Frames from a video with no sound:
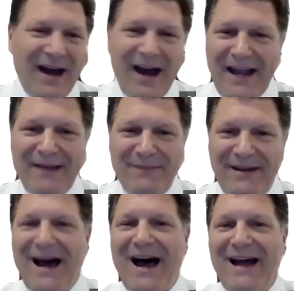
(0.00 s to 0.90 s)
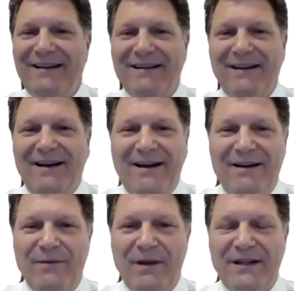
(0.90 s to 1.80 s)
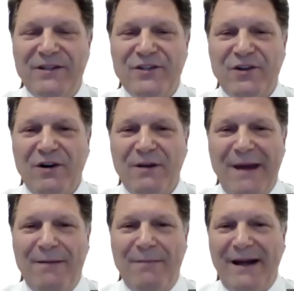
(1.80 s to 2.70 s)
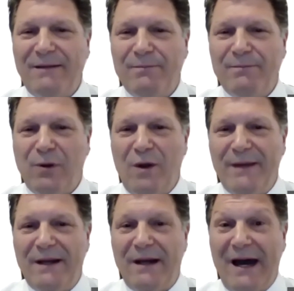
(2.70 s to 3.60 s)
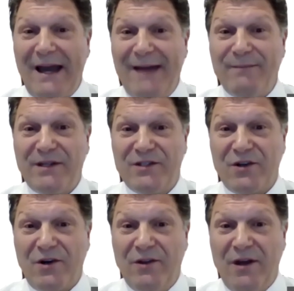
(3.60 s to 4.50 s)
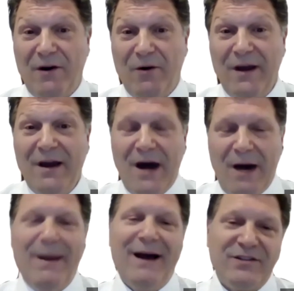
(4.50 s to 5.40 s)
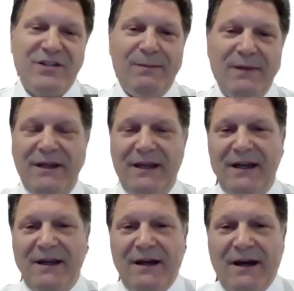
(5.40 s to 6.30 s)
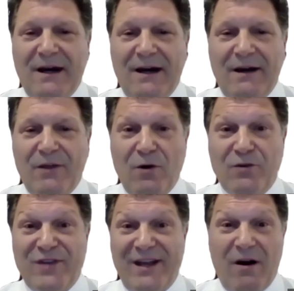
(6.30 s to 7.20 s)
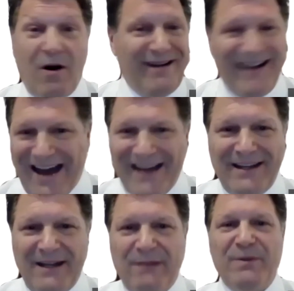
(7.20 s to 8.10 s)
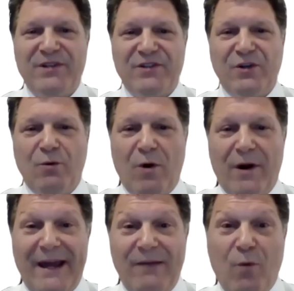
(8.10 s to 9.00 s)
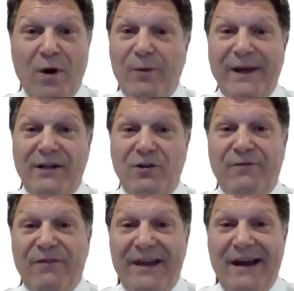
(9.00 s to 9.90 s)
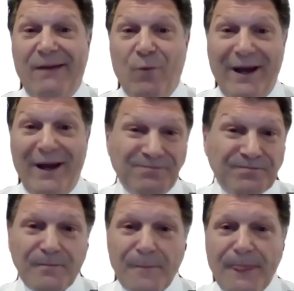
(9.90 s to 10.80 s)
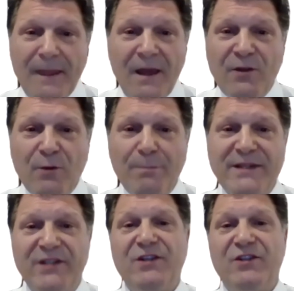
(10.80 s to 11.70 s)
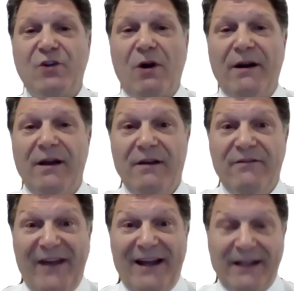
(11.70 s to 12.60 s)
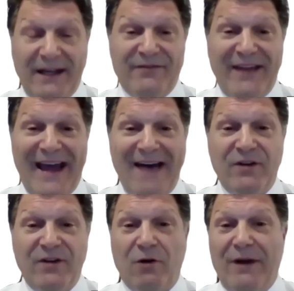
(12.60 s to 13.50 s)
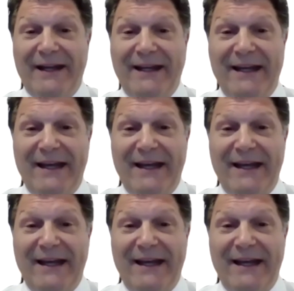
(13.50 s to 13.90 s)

am not concerned about my employment. I am concerned, though, about some of the those that are not in a position to work, and what are we going to do for them when their businesses start failing if they haven't already.